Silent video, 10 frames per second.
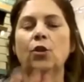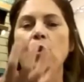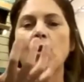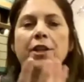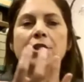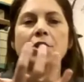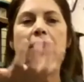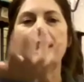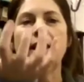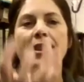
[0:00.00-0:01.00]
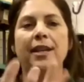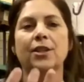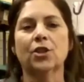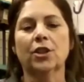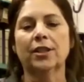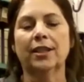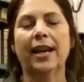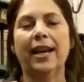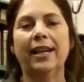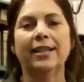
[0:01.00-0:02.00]
orange and then just
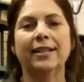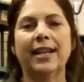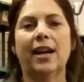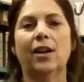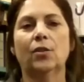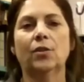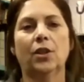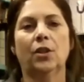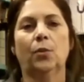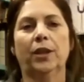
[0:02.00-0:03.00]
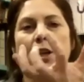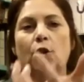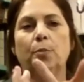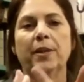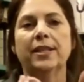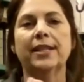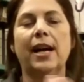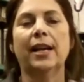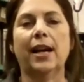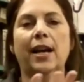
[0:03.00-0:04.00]
lay it down, you know, with the open
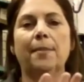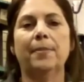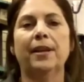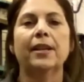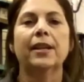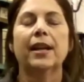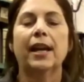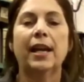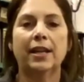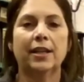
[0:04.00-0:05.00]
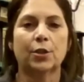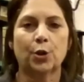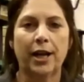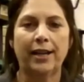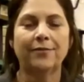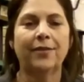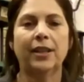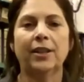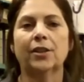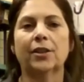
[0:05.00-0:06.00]
side up in a tray
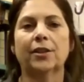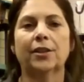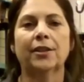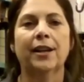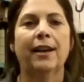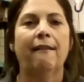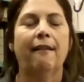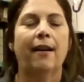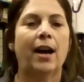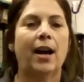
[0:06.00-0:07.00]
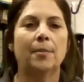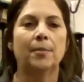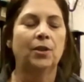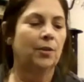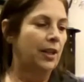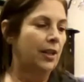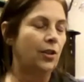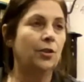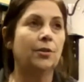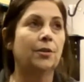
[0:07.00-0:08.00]
feeder. Um, you can
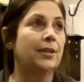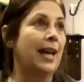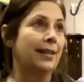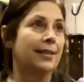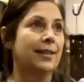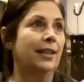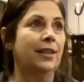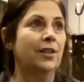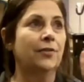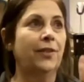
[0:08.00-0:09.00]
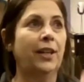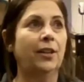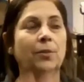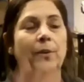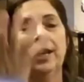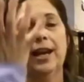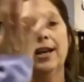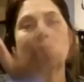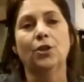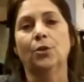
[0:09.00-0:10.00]
use that cylinder feeder we
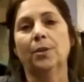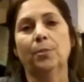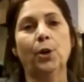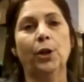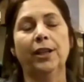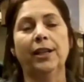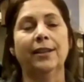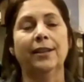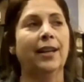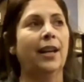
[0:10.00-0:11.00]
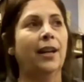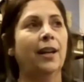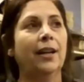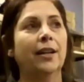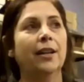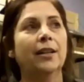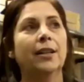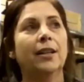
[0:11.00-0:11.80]
had. You can put it in there.